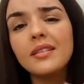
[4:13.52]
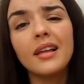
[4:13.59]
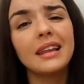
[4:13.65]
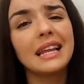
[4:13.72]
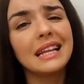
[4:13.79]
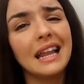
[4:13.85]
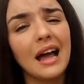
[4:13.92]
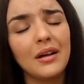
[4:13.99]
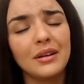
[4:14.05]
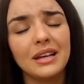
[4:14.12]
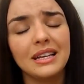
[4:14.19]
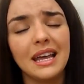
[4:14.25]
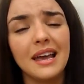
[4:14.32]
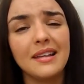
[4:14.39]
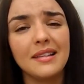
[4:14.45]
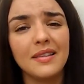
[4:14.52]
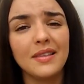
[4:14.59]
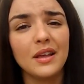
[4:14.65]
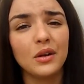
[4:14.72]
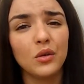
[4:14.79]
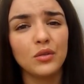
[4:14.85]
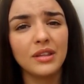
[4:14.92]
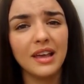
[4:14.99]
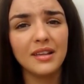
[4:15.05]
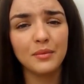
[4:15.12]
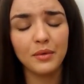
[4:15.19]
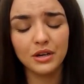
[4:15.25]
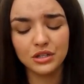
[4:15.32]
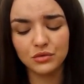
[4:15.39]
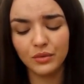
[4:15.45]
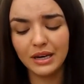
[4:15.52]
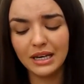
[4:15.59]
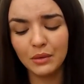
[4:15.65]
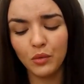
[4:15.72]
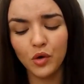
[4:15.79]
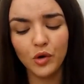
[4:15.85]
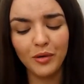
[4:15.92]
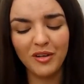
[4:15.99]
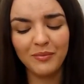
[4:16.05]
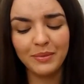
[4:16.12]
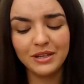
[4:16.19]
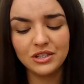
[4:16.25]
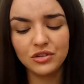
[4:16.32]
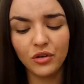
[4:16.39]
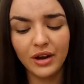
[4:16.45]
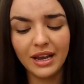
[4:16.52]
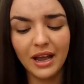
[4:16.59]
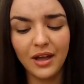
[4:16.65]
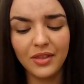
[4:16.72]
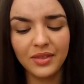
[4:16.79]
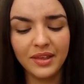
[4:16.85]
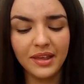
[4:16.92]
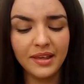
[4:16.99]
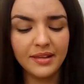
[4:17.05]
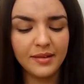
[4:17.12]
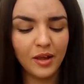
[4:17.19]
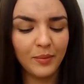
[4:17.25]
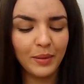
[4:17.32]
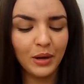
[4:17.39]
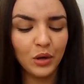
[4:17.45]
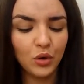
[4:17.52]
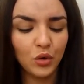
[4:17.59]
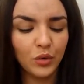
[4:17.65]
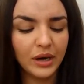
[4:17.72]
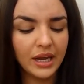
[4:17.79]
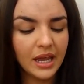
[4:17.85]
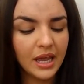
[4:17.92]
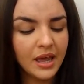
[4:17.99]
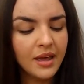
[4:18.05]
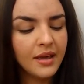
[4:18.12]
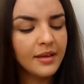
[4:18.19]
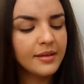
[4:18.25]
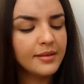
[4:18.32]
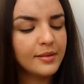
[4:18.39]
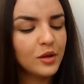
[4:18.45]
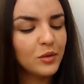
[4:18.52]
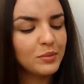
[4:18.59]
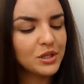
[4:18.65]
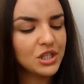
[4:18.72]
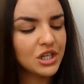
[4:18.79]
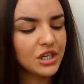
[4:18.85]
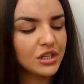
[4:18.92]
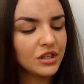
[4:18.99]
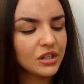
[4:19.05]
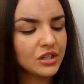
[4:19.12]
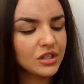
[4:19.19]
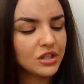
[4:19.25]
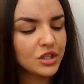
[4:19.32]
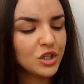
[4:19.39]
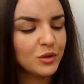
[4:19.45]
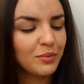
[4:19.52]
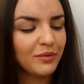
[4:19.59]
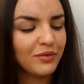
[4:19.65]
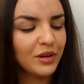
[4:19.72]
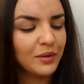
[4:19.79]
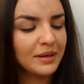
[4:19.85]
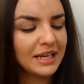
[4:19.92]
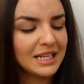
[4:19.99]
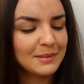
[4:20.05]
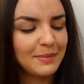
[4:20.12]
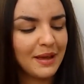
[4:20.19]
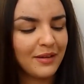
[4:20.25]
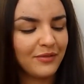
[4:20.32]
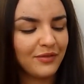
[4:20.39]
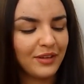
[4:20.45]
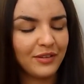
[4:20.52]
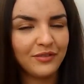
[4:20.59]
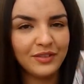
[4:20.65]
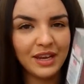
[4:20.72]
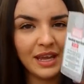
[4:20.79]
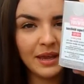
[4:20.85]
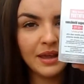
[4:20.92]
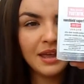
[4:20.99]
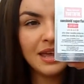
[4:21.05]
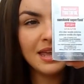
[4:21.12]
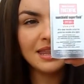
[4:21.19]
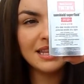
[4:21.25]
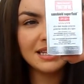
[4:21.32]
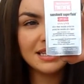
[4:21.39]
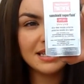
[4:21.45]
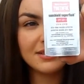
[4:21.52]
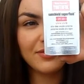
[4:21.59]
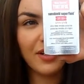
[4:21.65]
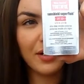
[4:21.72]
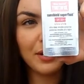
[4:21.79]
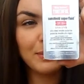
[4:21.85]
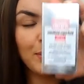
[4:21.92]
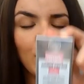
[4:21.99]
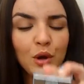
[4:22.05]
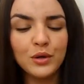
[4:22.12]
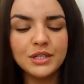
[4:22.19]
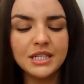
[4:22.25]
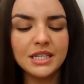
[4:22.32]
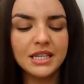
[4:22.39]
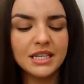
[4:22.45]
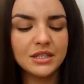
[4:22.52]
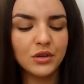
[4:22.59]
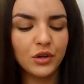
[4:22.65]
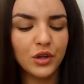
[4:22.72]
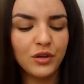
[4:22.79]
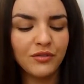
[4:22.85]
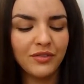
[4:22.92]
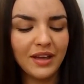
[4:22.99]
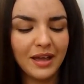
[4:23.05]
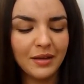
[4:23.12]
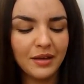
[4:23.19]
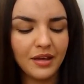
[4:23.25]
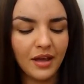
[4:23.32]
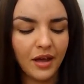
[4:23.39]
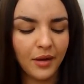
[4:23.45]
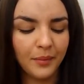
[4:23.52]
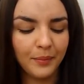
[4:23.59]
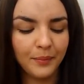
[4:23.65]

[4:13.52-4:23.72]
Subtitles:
slightly cloudier days, and then on days where it's really warm, I've been trying out the Soap and Glory Super Shield Super Fluid SPF 50. This is very potent. It's got UVA